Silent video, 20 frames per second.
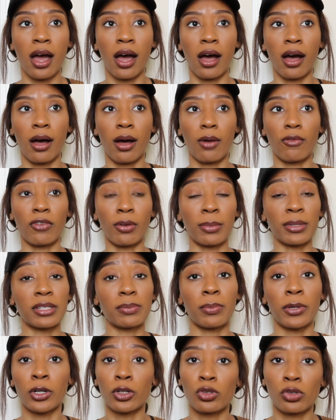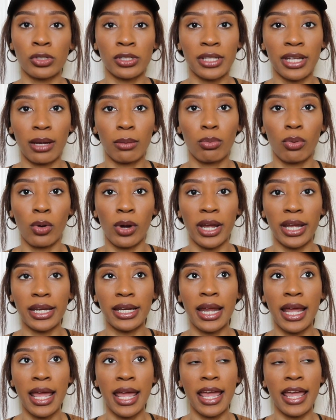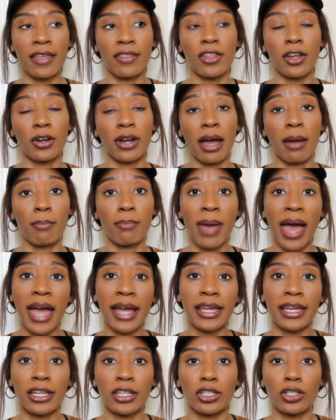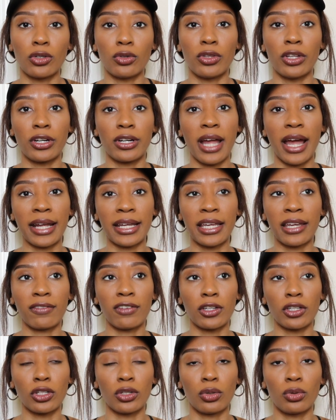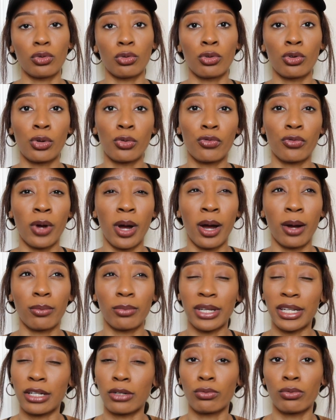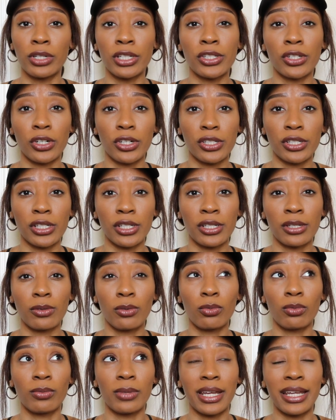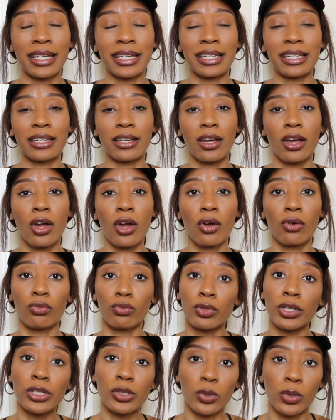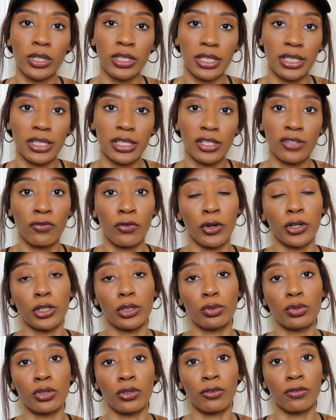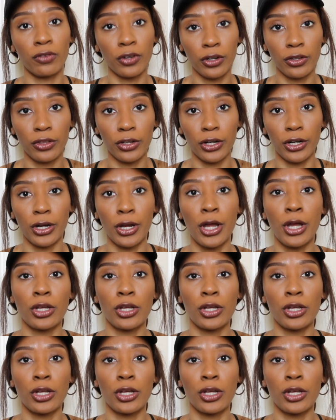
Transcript: uh, from a spiritual standpoint, and they're not backing you, they're not giving you um, any resources, any resources for you to further